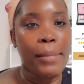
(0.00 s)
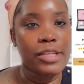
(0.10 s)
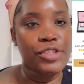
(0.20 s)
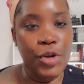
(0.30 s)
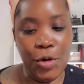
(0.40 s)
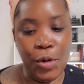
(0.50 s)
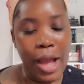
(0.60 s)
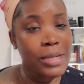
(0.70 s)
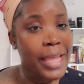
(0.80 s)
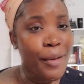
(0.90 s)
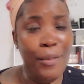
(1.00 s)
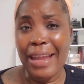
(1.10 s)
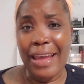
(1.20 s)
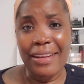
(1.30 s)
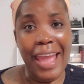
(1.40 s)
so I was like, why
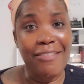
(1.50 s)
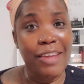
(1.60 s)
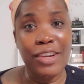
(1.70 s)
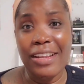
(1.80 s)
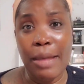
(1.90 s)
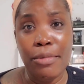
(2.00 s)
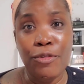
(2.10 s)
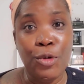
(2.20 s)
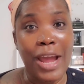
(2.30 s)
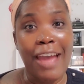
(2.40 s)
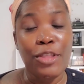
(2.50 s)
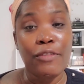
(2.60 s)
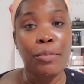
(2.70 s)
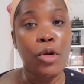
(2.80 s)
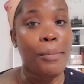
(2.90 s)
not? I have never done that before. I have
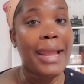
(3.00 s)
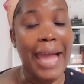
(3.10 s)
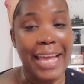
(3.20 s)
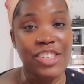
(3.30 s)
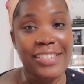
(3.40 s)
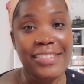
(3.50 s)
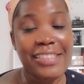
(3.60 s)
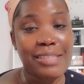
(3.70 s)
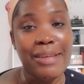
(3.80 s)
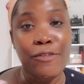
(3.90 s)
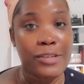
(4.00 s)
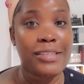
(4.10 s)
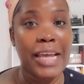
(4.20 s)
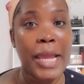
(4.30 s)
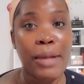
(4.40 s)
never permed my lashes. This is my first
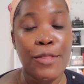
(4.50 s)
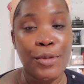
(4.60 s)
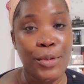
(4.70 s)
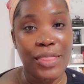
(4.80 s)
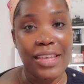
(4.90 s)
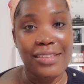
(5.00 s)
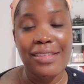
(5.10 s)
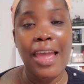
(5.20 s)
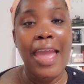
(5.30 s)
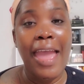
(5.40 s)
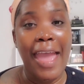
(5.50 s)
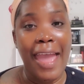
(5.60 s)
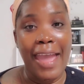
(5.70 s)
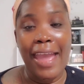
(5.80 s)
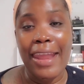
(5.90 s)
time doing this,
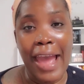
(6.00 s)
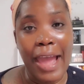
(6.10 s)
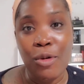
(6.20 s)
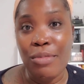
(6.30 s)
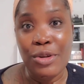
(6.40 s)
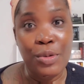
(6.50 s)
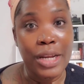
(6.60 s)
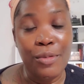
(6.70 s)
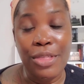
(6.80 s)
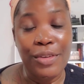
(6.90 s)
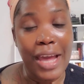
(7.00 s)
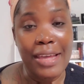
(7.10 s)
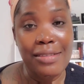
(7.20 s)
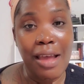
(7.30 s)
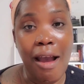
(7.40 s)
and I will be doing it with you
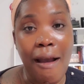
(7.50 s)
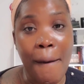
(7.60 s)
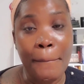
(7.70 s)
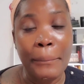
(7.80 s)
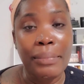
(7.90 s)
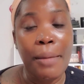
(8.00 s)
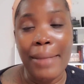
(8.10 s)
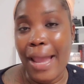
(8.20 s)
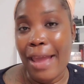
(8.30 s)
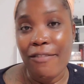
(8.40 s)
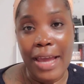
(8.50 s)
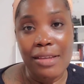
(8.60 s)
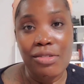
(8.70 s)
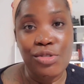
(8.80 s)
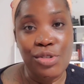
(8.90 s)
guys. My
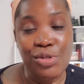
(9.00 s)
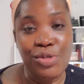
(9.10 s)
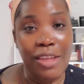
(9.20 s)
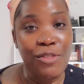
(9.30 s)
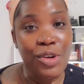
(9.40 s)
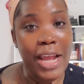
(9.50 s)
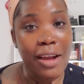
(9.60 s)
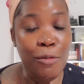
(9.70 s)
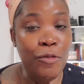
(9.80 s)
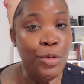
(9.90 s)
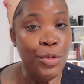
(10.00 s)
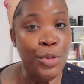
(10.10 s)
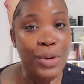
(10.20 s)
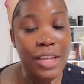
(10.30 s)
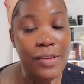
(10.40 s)
advice to you, if you're not comfortable
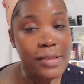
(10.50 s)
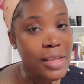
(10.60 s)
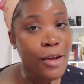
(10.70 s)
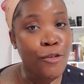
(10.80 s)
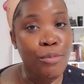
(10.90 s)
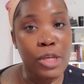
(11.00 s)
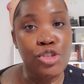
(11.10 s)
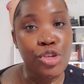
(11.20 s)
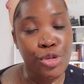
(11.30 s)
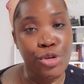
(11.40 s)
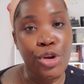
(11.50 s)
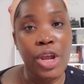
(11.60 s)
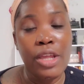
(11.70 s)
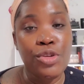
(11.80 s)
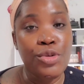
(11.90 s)
doing it yourself, make sure
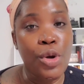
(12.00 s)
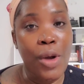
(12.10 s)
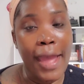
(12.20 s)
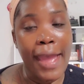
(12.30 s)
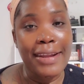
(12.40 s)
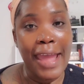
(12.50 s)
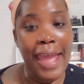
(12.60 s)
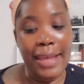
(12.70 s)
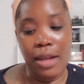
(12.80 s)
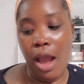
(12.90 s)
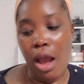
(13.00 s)
you go ahead and